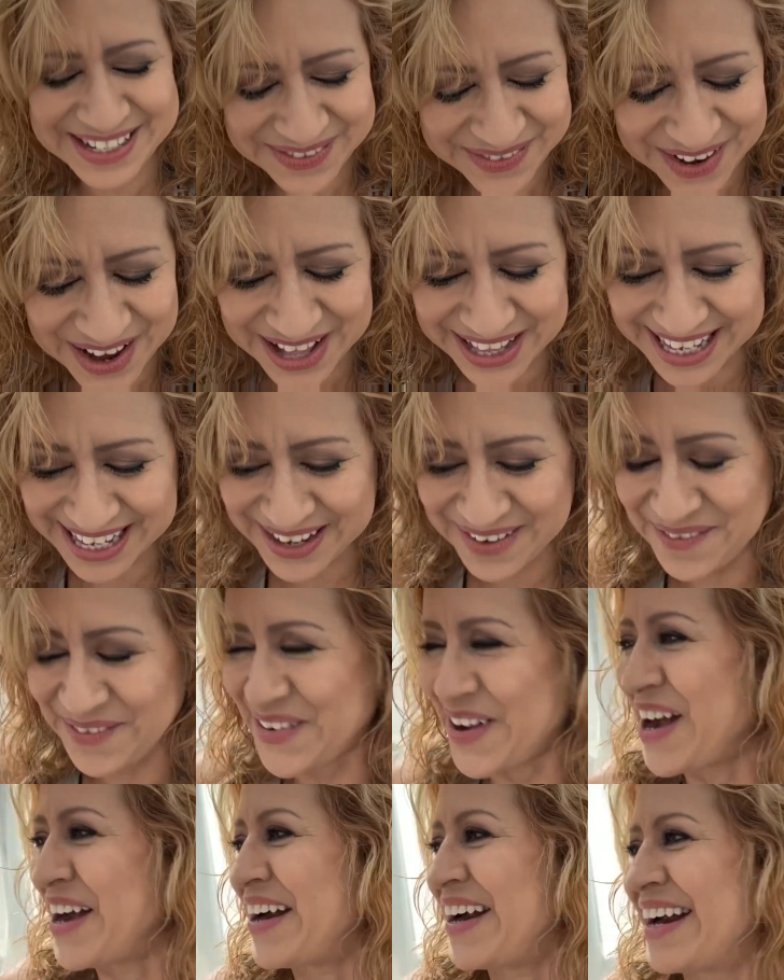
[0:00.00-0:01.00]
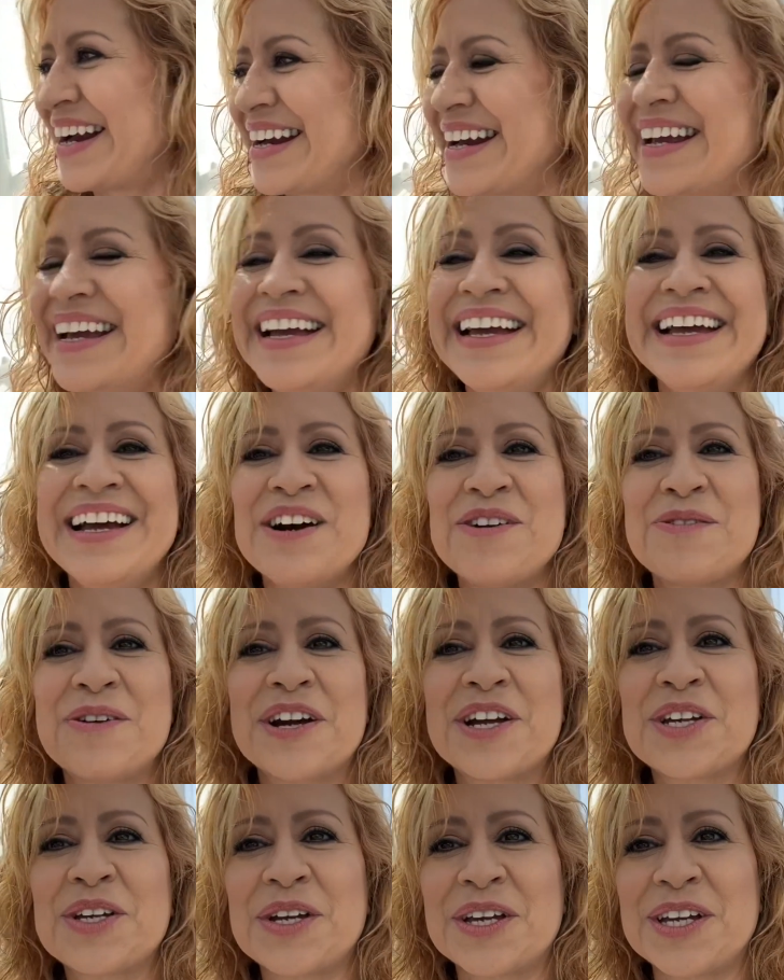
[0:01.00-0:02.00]
falling apart. Where
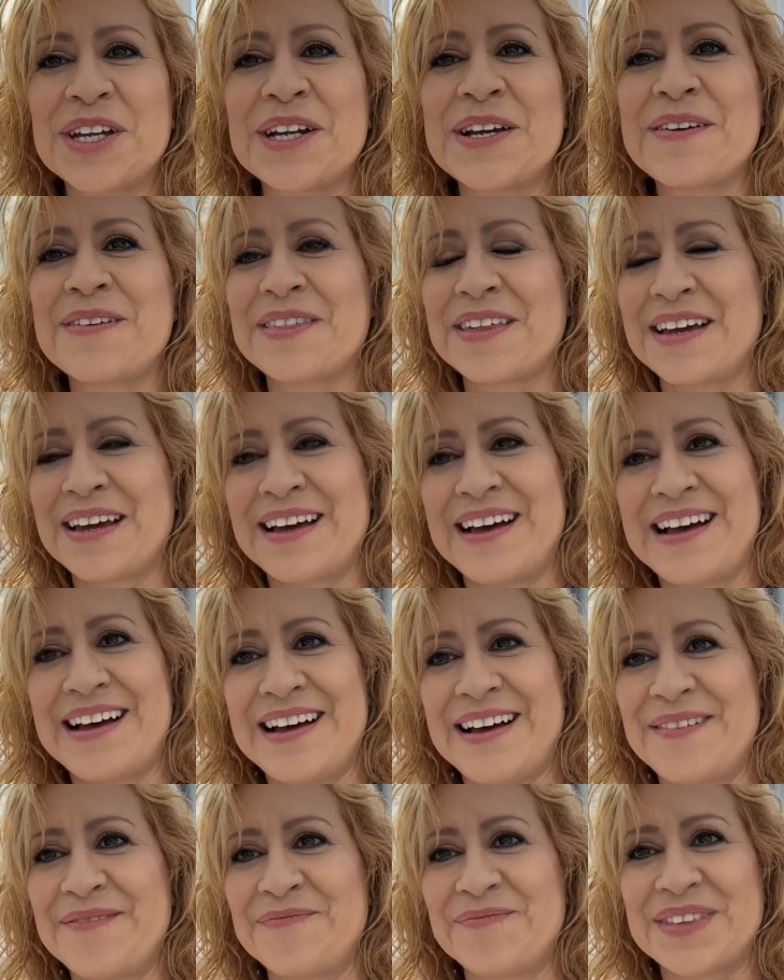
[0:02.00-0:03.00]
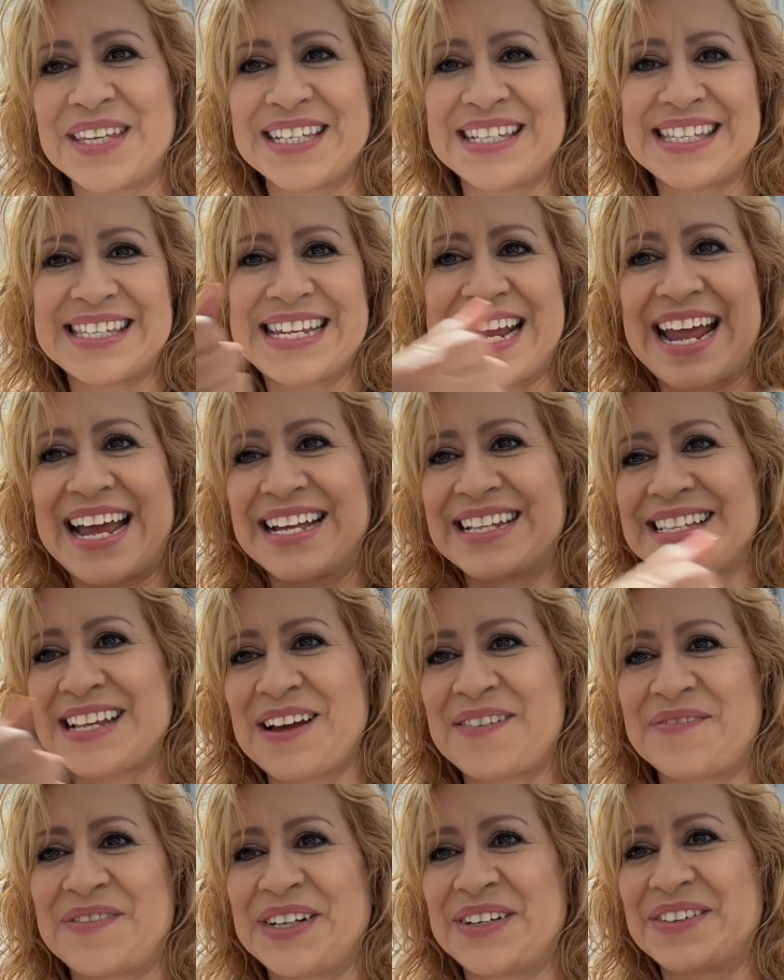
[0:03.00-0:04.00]
you know the stands
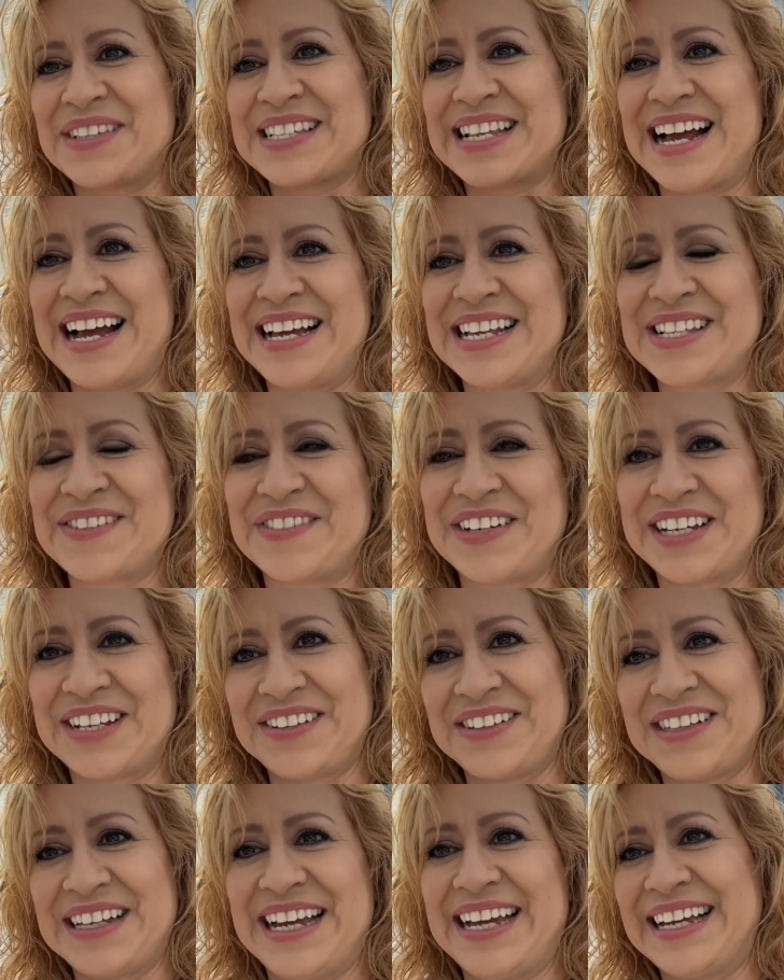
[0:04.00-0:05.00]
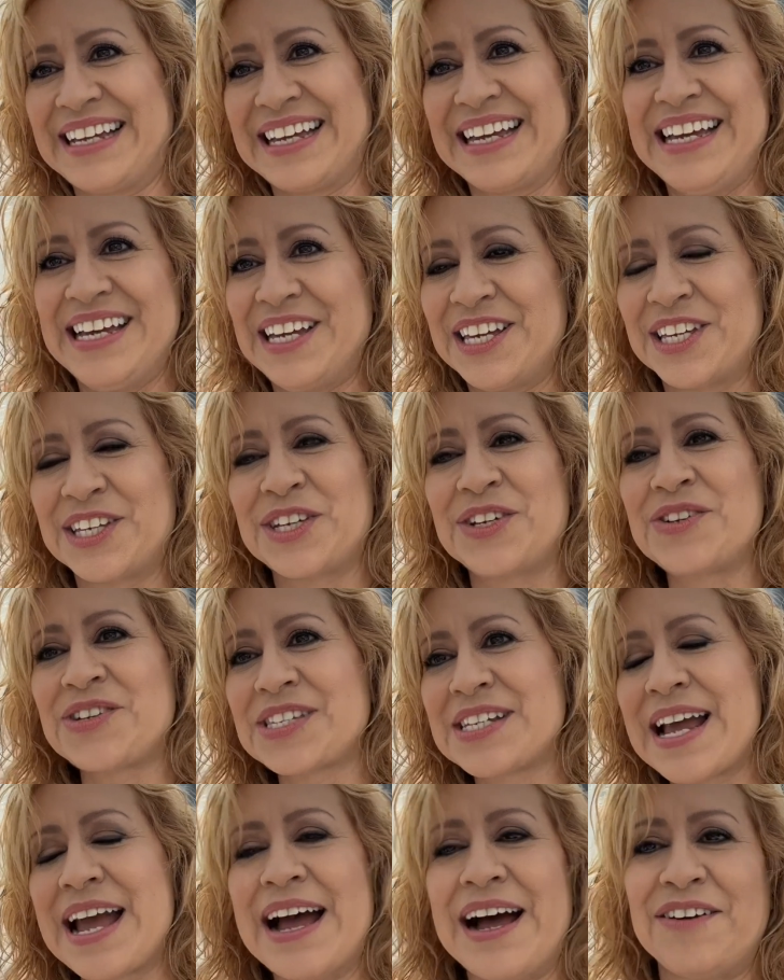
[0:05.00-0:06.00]
on both sides where you like you used
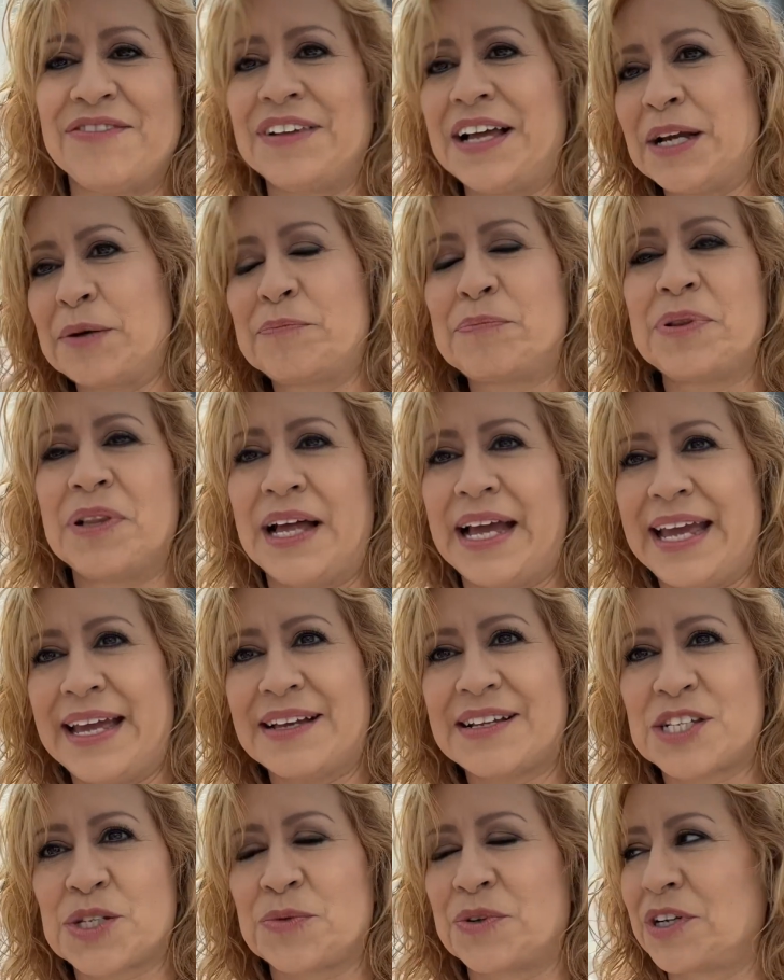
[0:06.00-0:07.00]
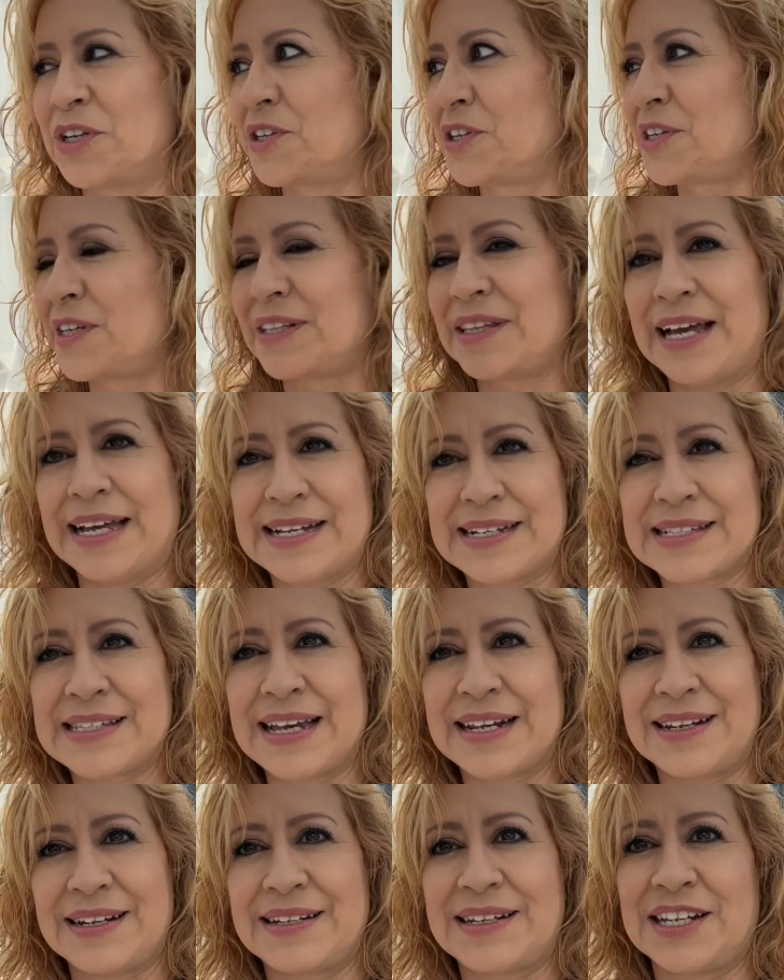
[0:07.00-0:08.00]
to have like planks where you could like
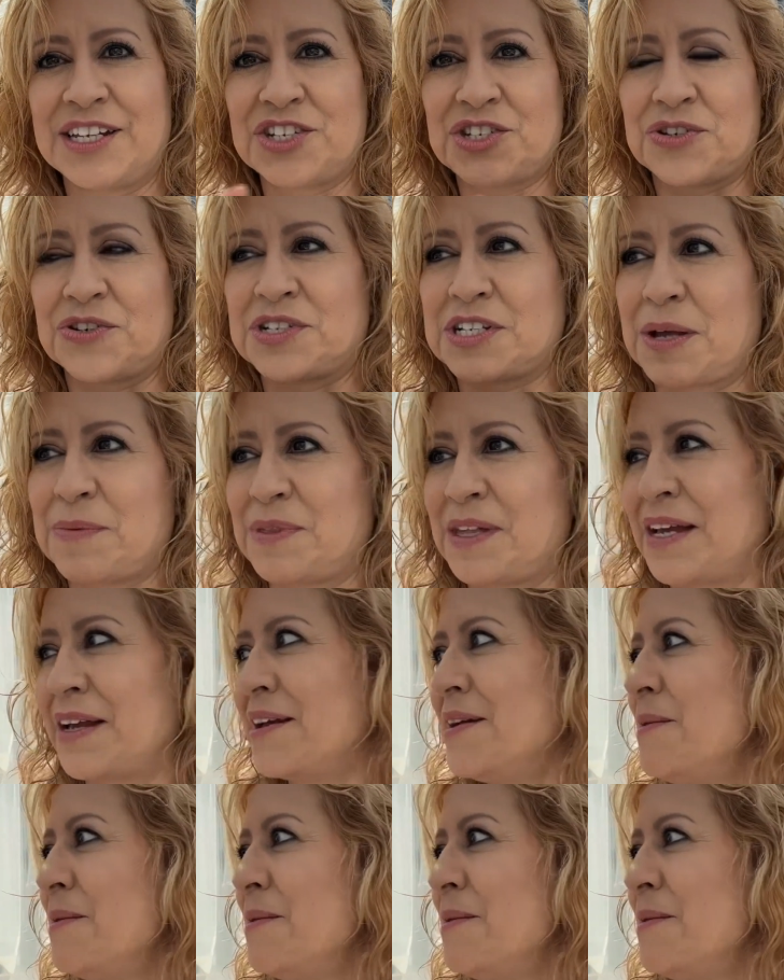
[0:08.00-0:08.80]
set a dish or something.